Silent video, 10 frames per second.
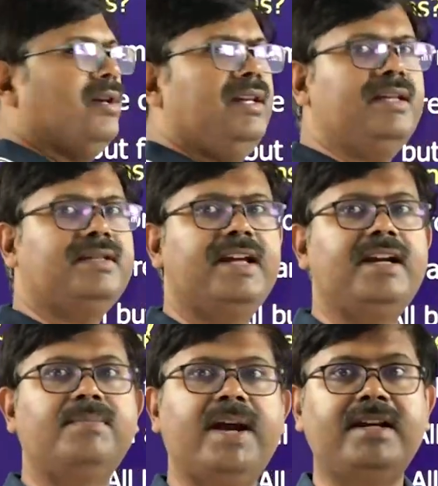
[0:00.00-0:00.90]
only
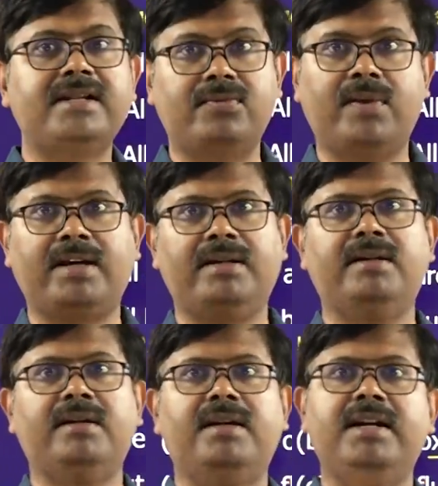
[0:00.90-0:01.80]
state -1
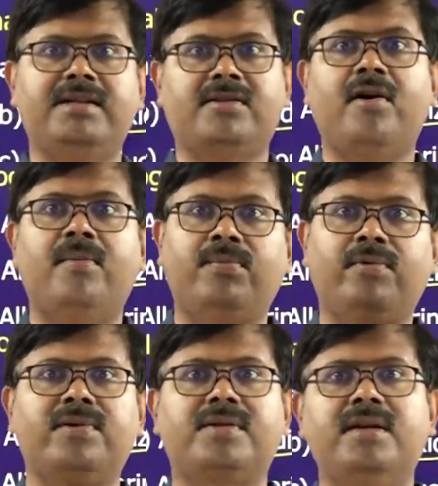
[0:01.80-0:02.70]
in its
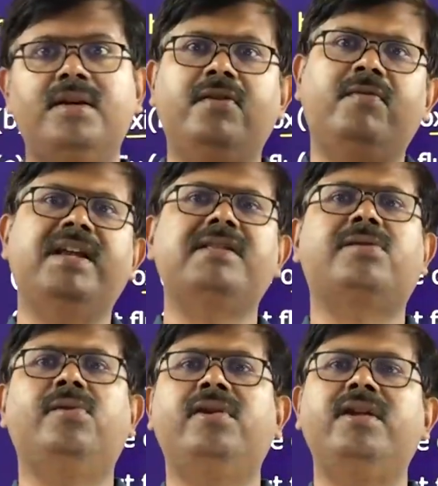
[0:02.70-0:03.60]
compounds. Whereas
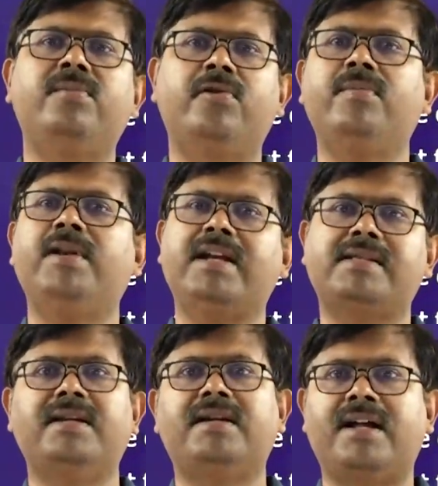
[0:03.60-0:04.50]
chlorine, bromine,
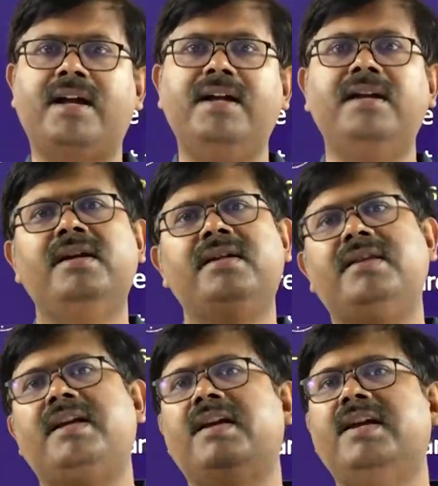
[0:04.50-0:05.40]
etc.,
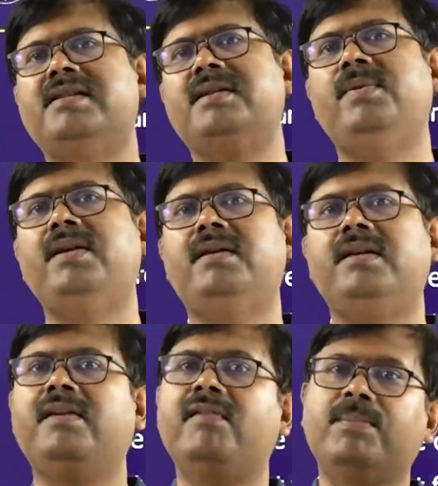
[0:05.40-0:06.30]
they can exhibit
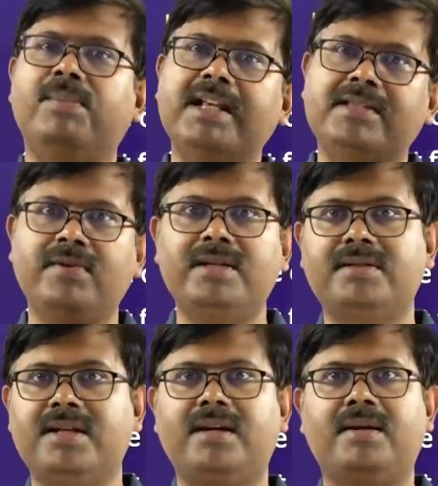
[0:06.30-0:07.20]
even +1
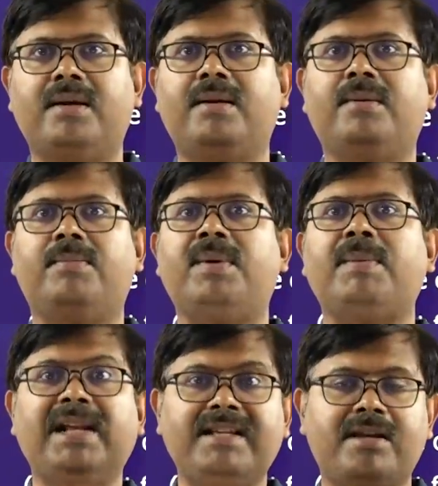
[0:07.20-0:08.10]
state,
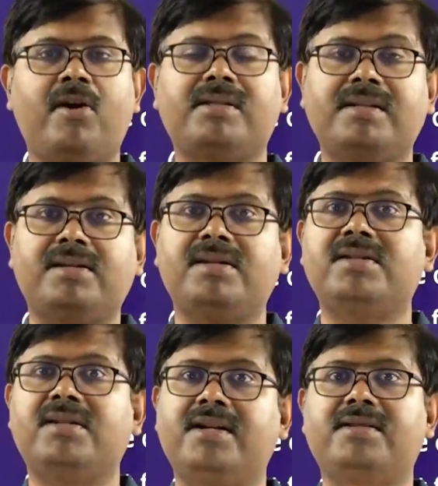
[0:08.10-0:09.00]
plus oxidation
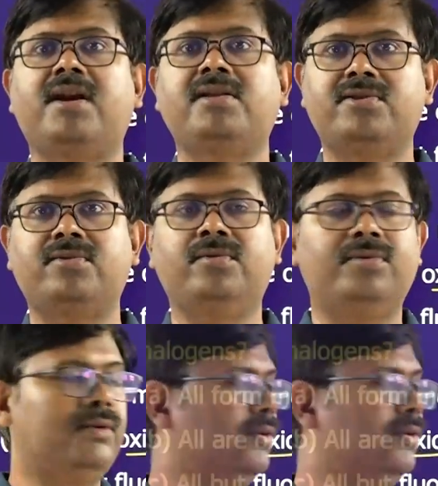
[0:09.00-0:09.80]
states also.